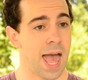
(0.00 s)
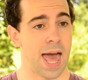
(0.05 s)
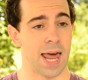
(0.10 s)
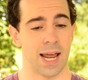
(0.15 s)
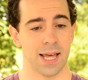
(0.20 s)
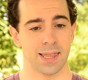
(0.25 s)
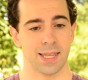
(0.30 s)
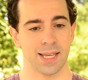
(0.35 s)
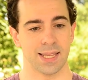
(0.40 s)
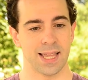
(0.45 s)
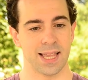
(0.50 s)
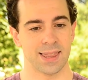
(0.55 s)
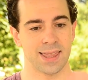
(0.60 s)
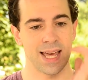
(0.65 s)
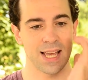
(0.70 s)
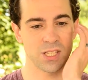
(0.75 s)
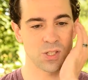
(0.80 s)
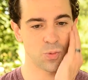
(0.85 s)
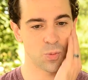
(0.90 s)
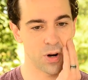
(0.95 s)
And I think that
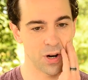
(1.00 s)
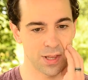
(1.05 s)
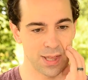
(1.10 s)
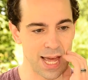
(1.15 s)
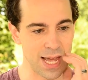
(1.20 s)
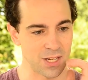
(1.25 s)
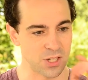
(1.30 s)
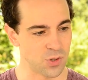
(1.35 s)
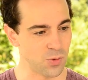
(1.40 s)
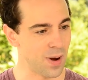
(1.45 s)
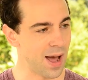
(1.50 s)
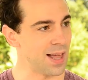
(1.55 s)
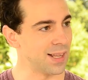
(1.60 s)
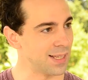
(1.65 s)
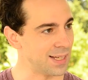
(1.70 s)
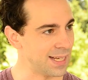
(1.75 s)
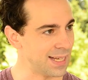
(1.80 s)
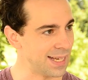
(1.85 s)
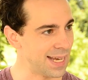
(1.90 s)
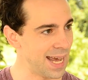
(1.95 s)
that's where that
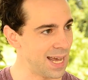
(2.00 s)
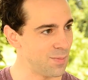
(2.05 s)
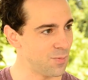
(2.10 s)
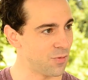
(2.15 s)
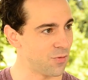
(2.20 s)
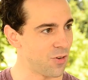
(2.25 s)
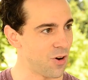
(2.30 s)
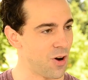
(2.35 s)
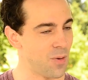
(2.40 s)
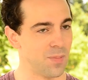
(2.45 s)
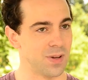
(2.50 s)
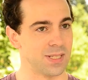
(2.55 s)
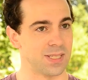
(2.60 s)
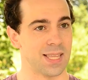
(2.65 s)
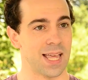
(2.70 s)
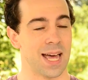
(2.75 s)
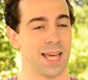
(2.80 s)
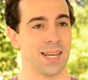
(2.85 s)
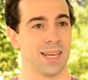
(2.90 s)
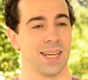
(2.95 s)
duality came from:
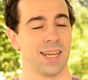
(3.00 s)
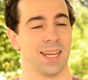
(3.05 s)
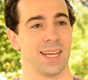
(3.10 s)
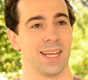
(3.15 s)
is that